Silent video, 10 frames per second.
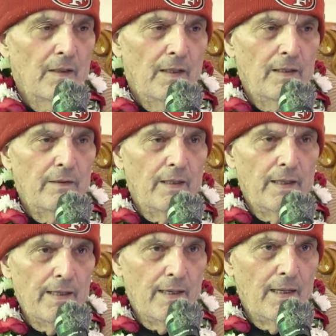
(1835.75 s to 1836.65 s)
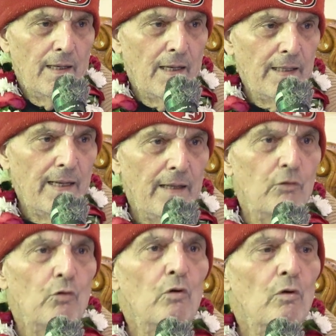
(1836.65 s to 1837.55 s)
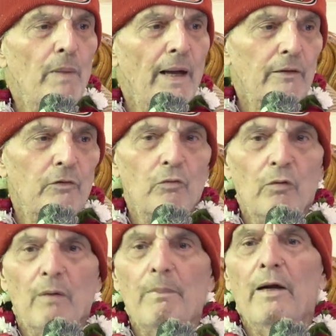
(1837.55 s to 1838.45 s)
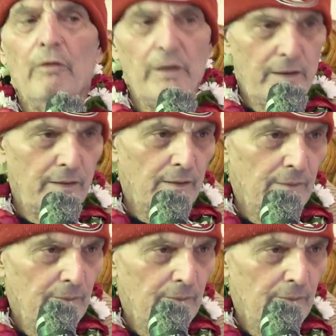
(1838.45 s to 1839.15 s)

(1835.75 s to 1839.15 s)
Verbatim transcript: And I, I had to go back to America.